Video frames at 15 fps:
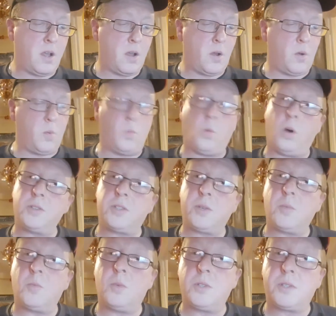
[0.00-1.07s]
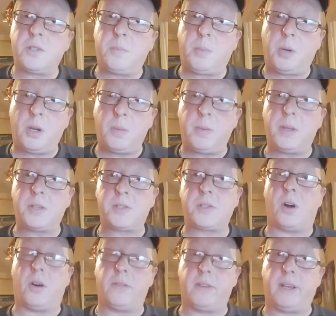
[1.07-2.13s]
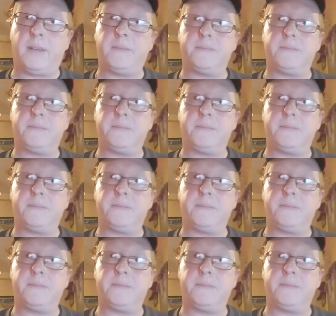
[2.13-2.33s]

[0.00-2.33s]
what was the purpose of it?